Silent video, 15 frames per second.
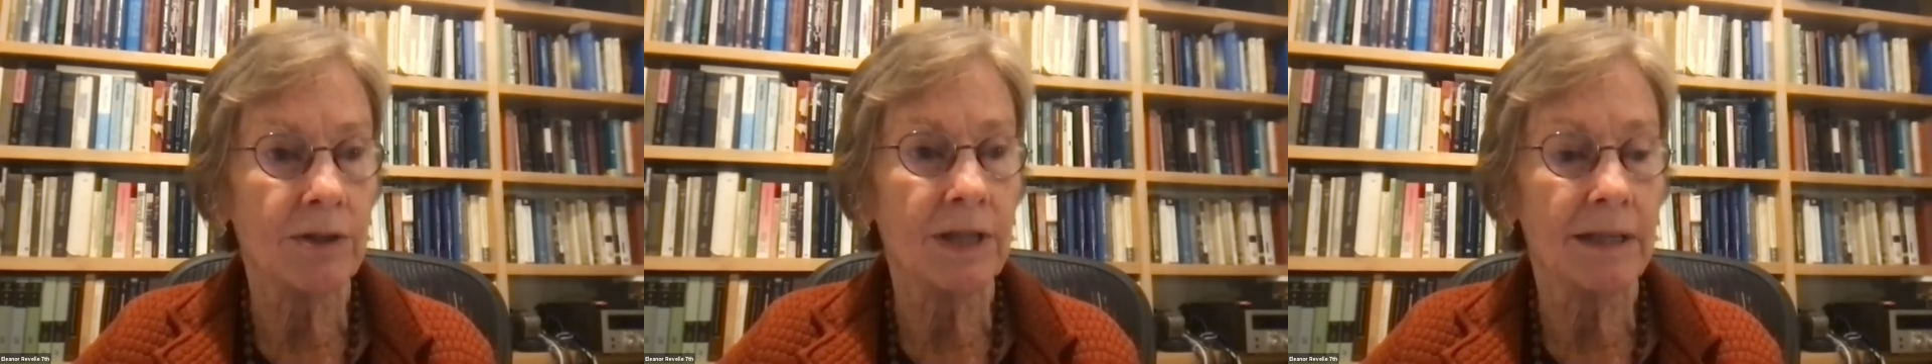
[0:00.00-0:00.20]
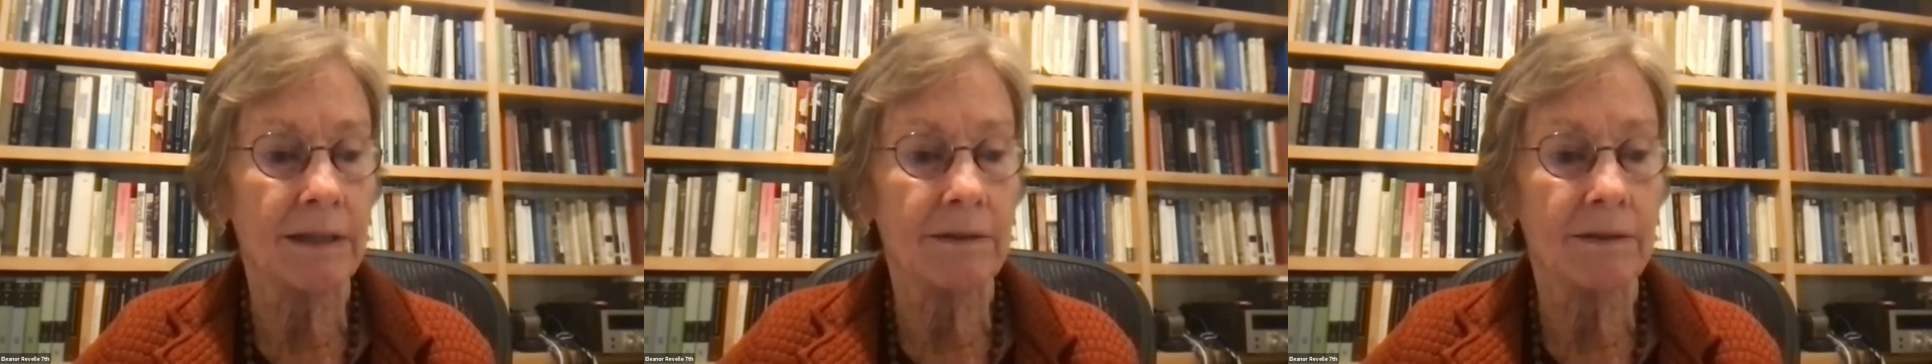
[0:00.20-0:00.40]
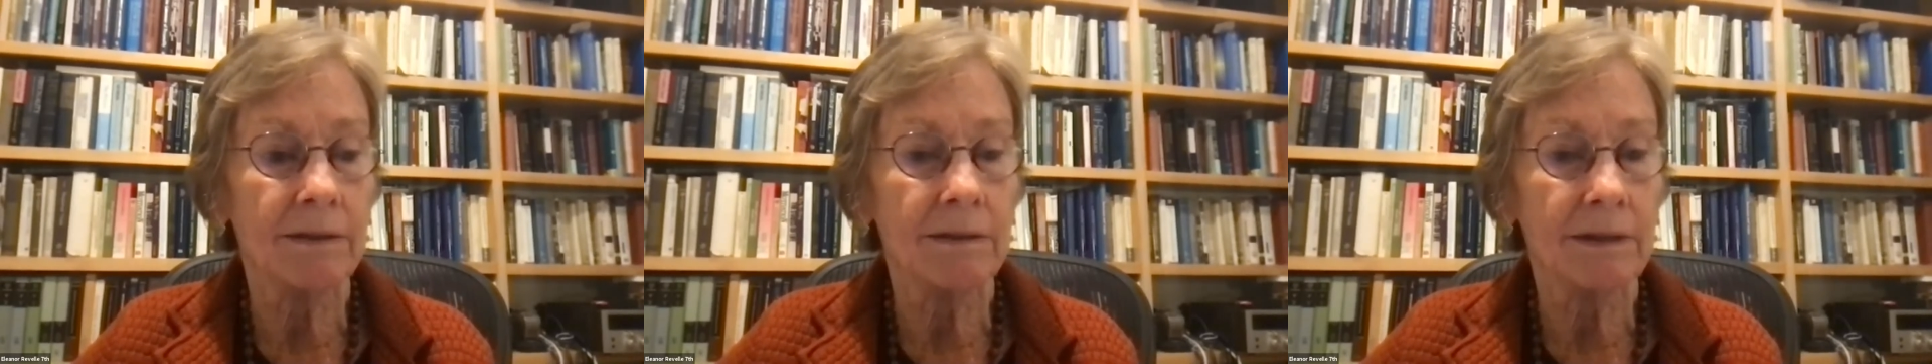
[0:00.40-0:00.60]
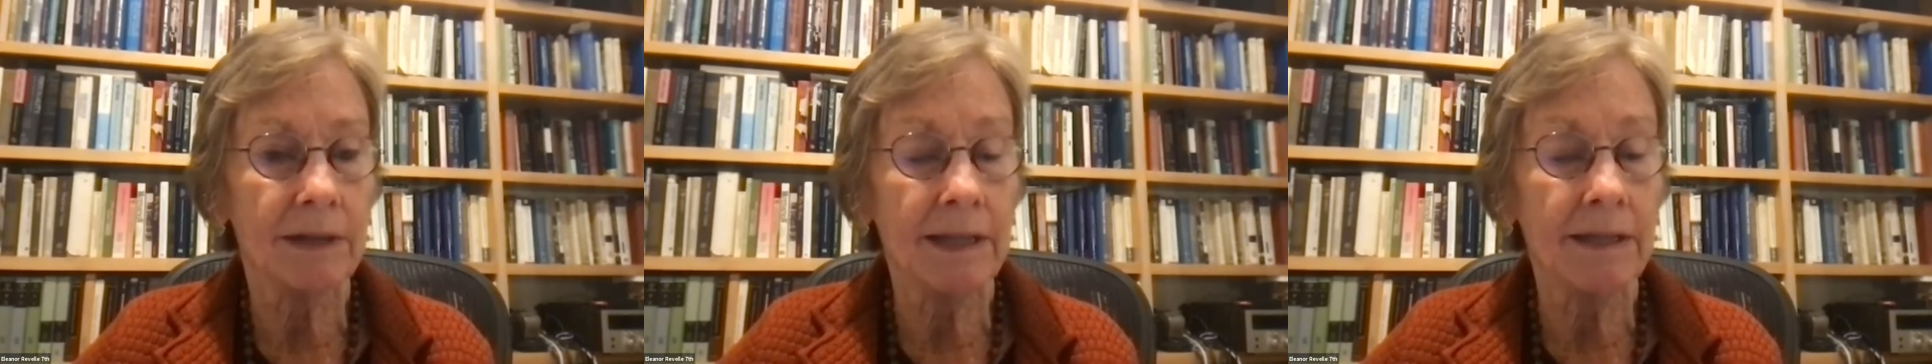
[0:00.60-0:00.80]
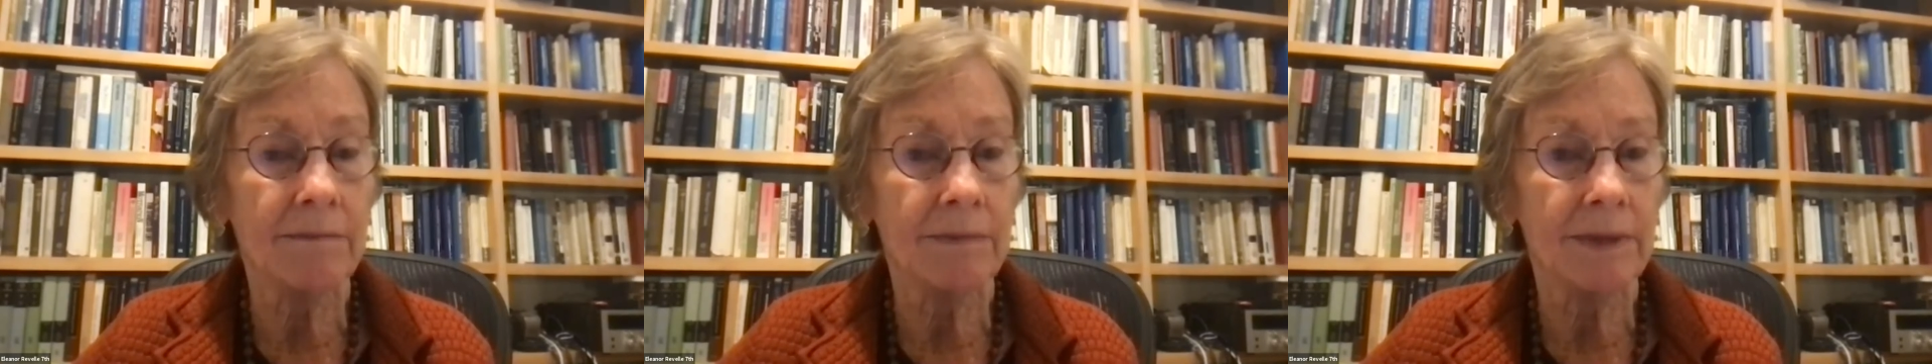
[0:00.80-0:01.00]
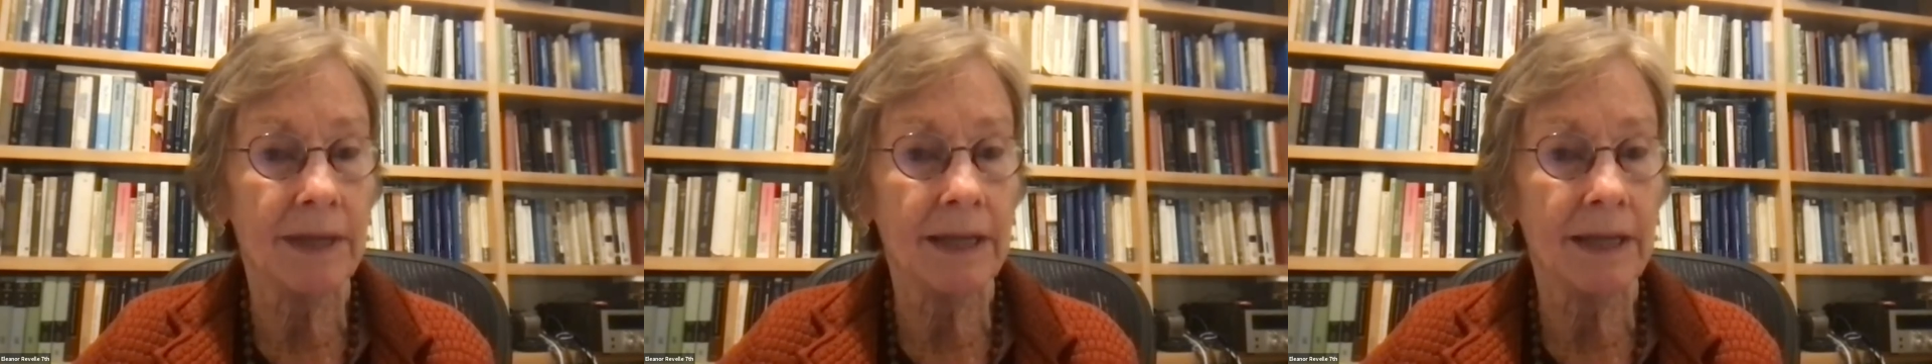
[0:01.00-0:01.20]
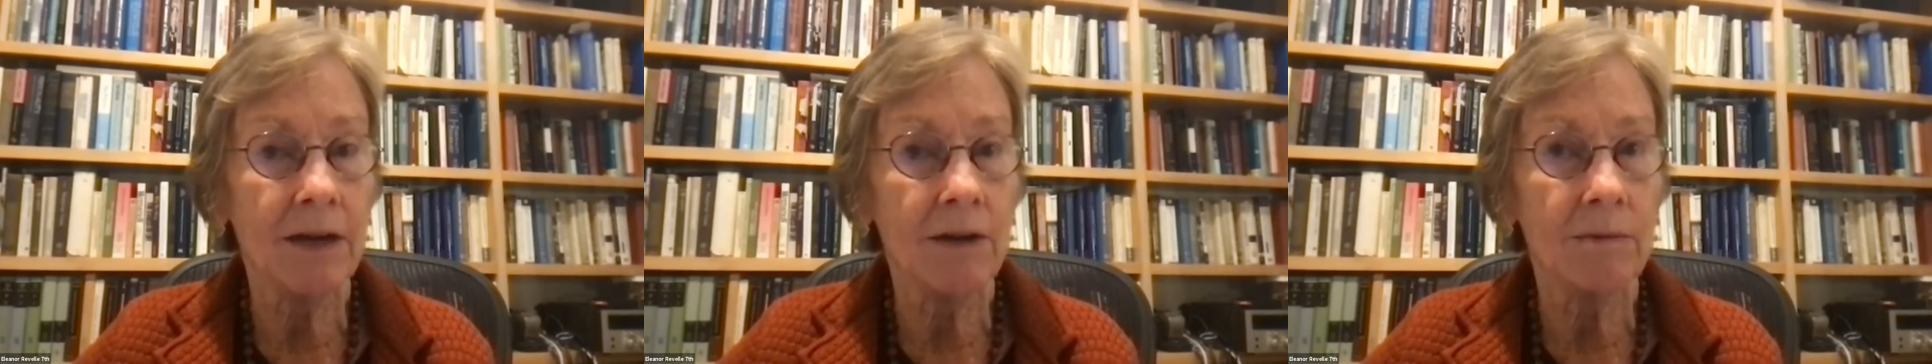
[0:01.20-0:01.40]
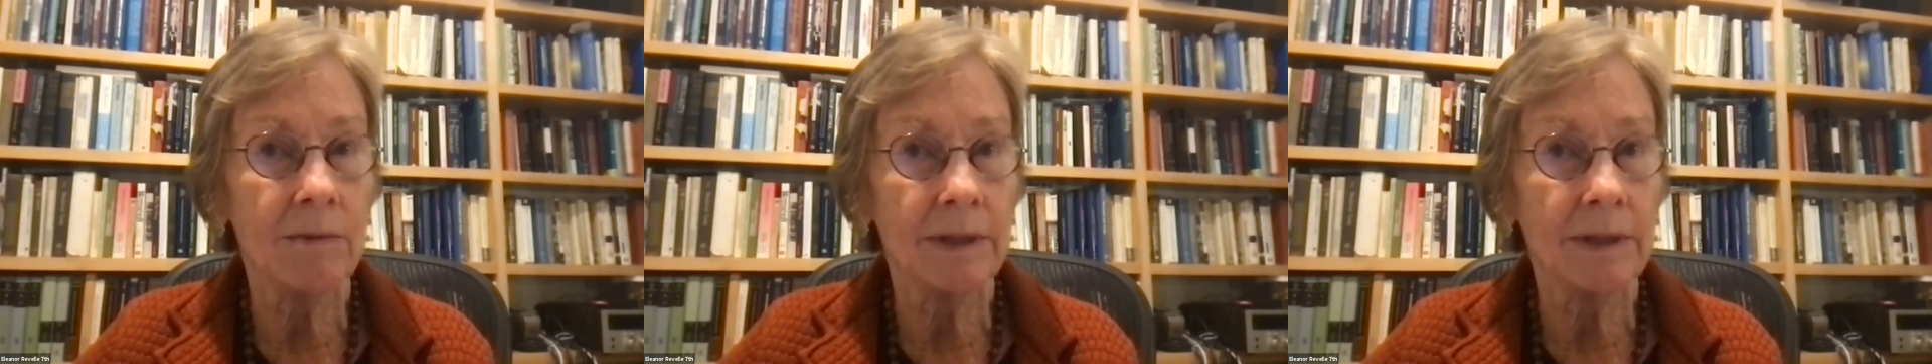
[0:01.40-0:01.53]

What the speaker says: They are